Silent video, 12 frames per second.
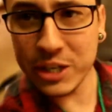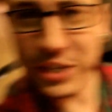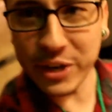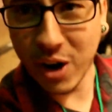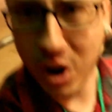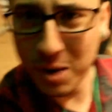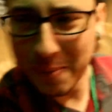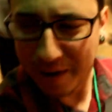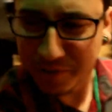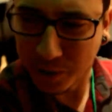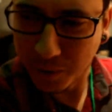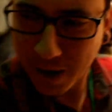hurts your arm
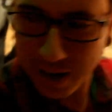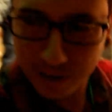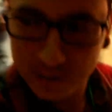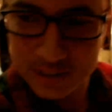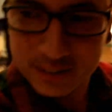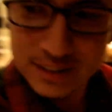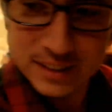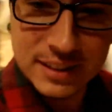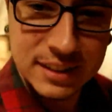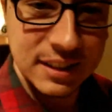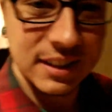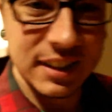after a while.
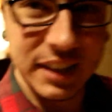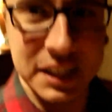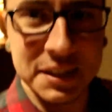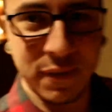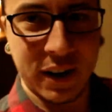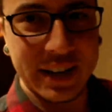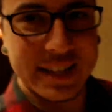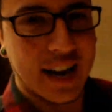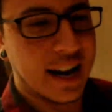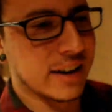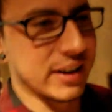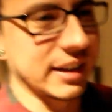It gets very
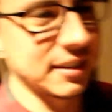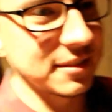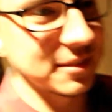tiring.